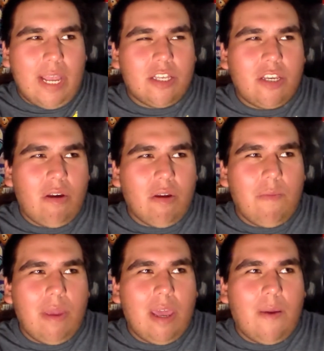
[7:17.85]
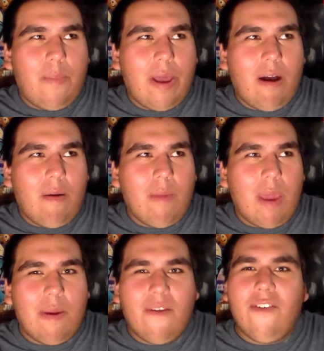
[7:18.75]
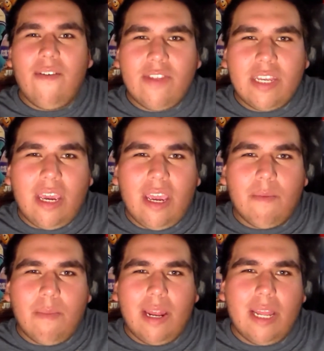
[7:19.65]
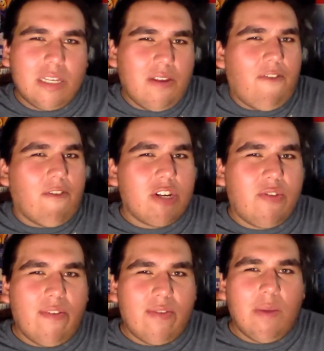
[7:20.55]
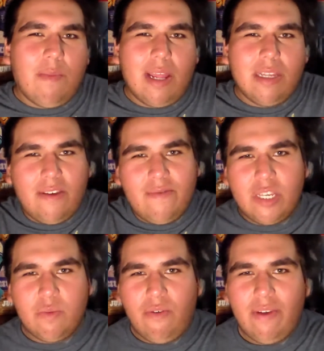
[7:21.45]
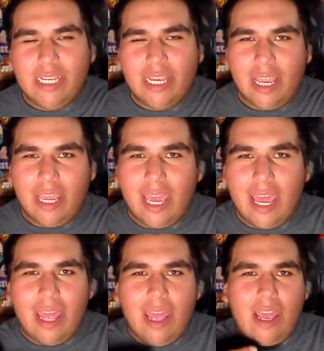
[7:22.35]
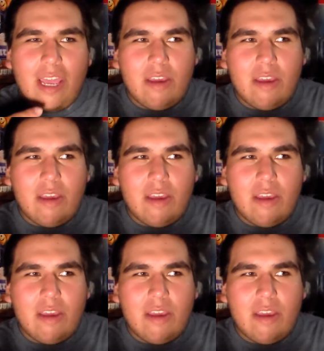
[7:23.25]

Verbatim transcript: It took me about maybe 15 minutes, the first 15 minutes of this movie to get